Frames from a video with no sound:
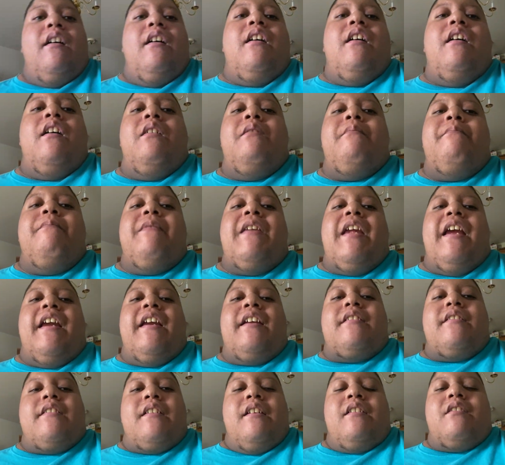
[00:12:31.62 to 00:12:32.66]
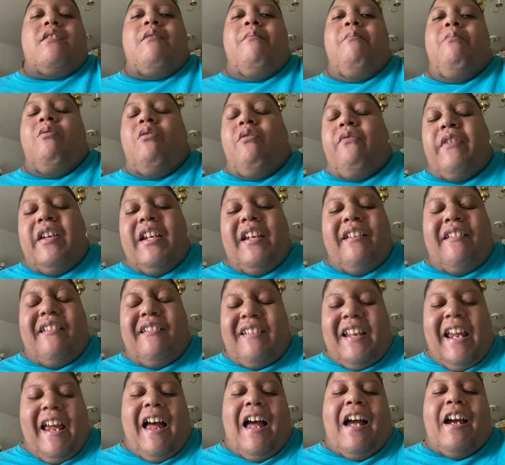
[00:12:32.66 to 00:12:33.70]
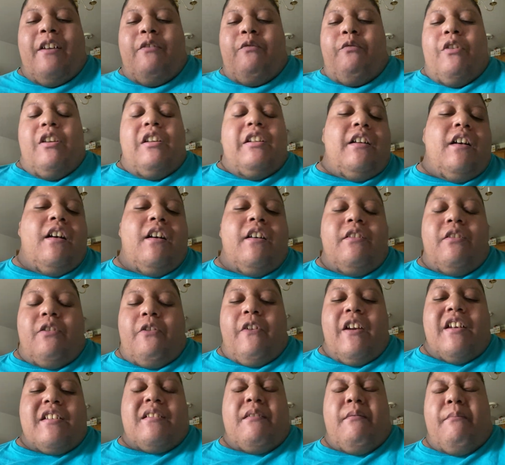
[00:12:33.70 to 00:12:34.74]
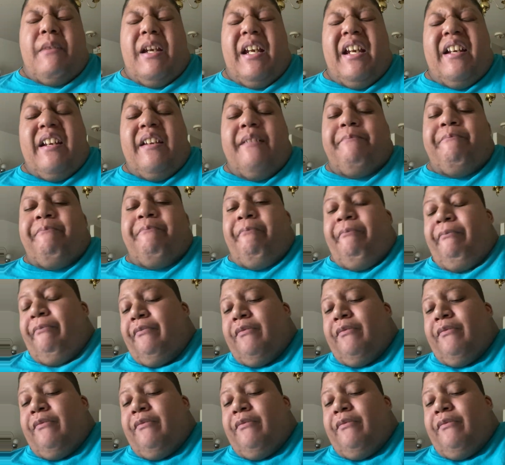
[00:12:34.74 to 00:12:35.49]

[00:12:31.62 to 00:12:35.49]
Up next is a movie that I really underestimated.